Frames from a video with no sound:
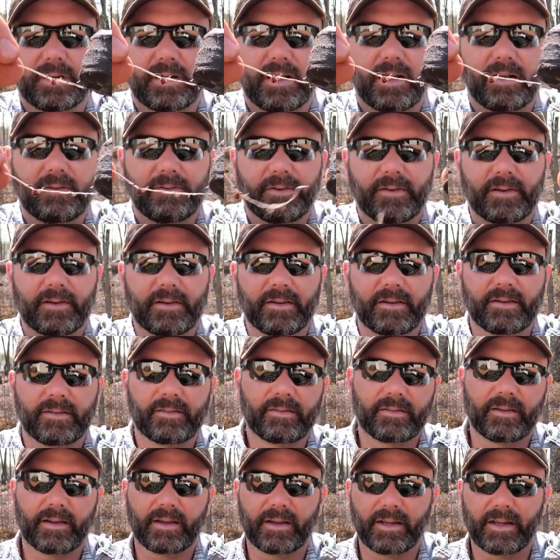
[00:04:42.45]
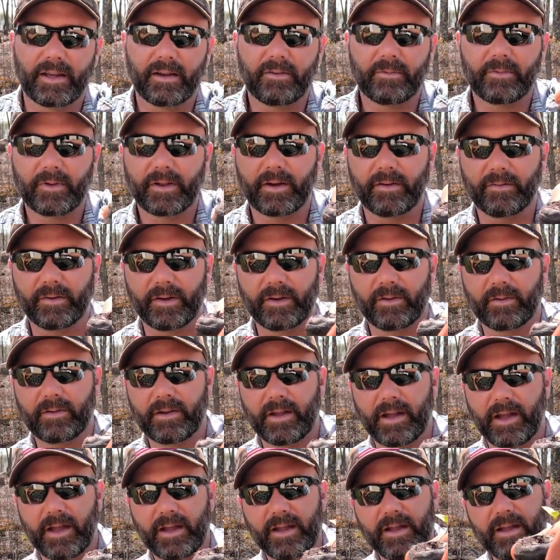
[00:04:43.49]
it off and get rid of it,
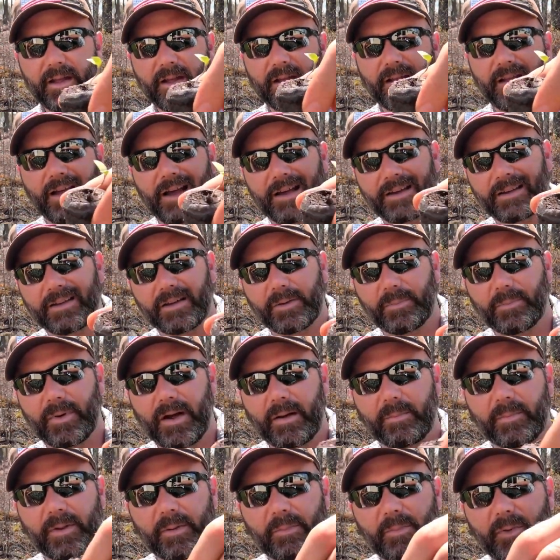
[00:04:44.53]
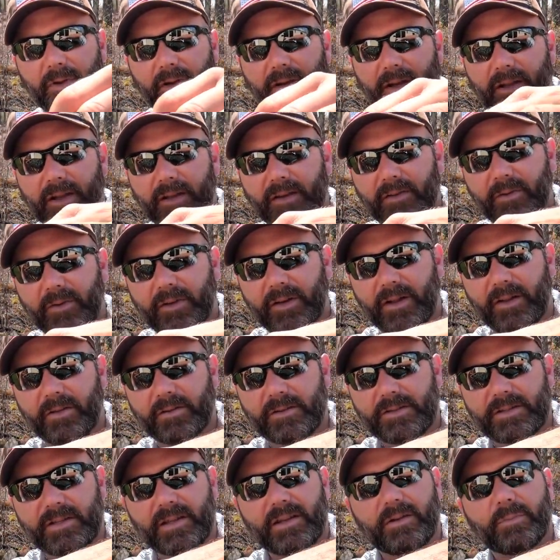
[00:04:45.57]
okay? I could have probably put it into another
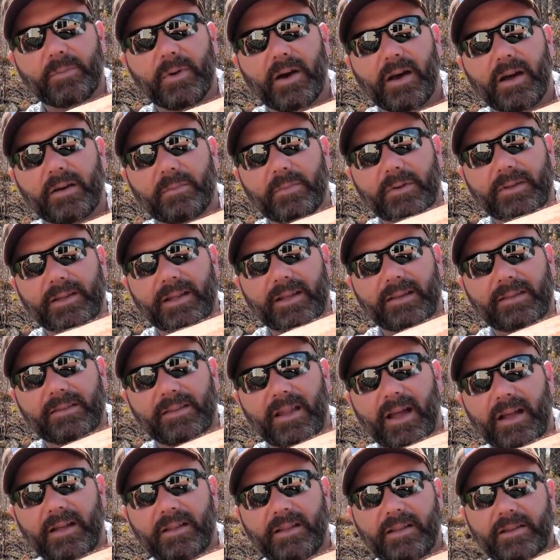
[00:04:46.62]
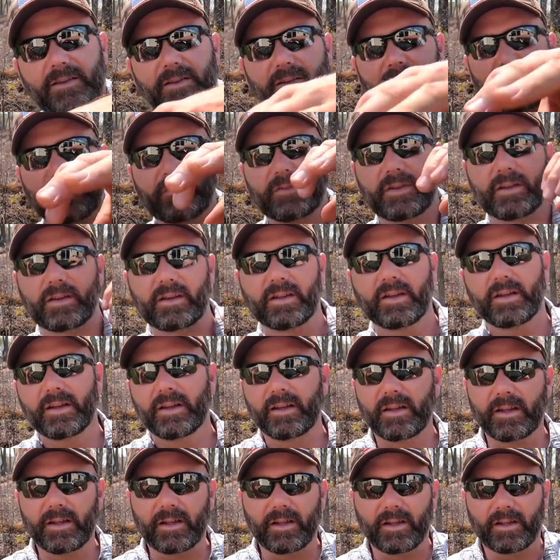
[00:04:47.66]
seed pod, but the likelihood of it
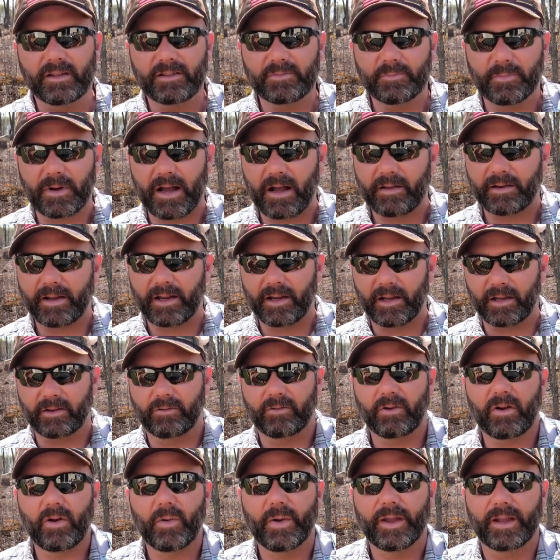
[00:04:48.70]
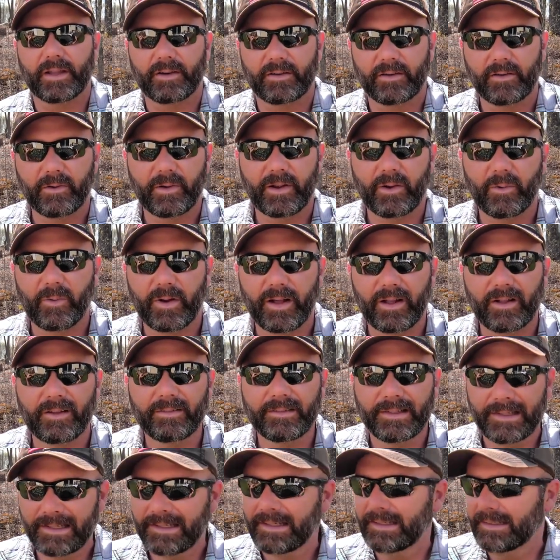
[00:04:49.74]
sprouting and growing and doing
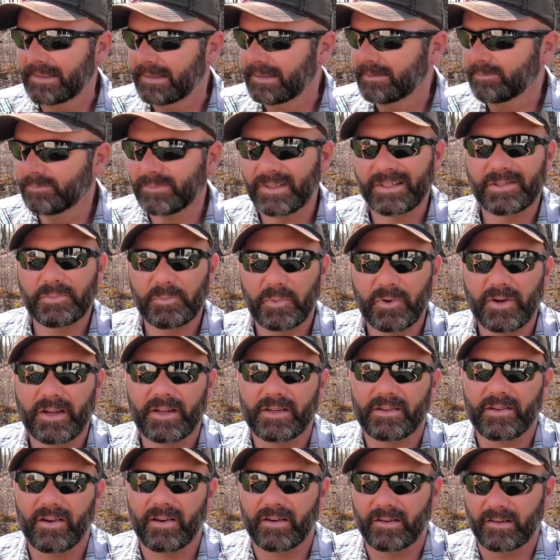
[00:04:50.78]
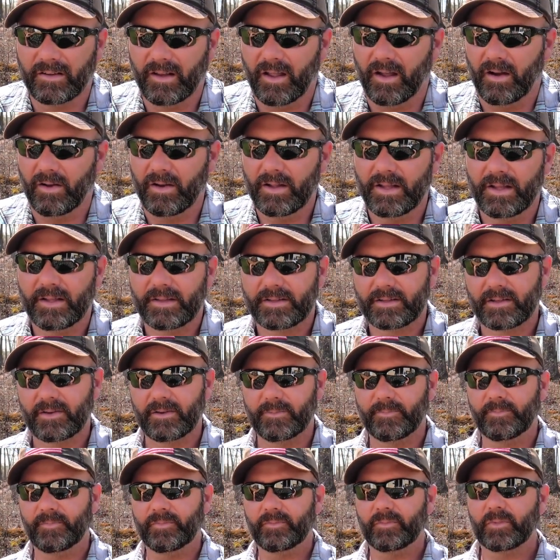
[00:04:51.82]
well is pretty darn low.
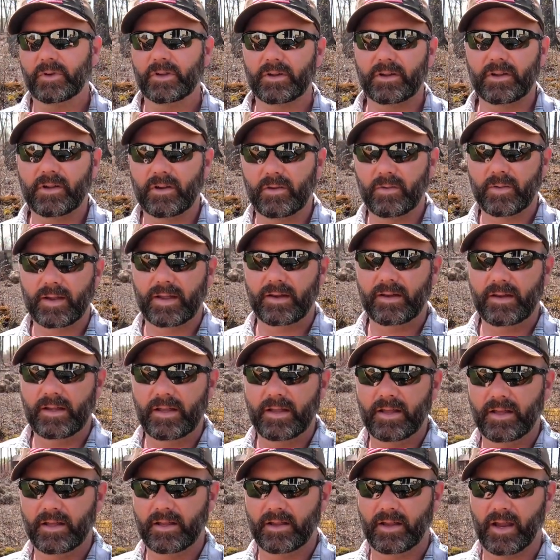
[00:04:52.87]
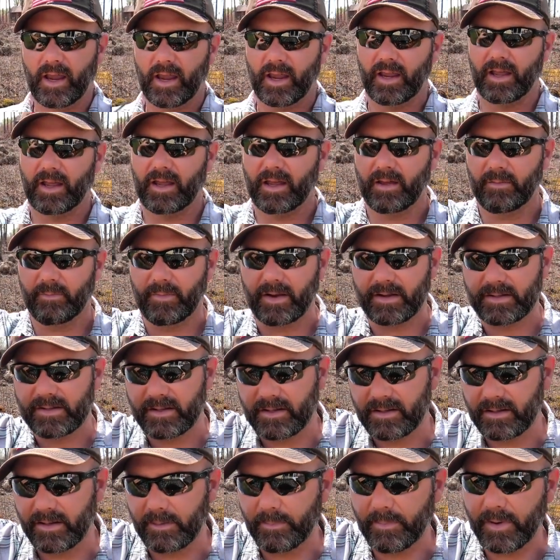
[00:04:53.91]
So we're going to go in and
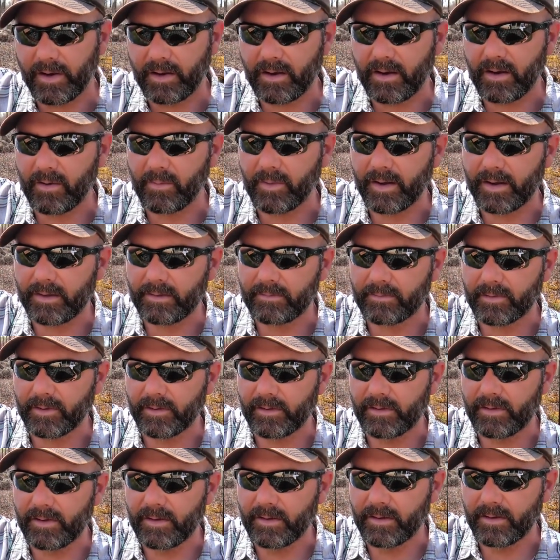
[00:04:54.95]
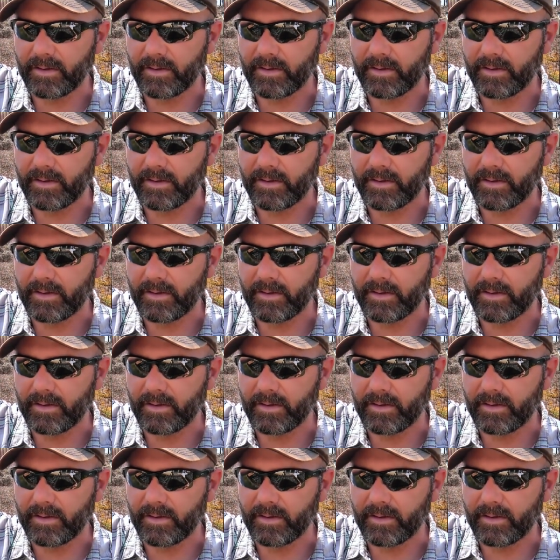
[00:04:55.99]
basically pick our way through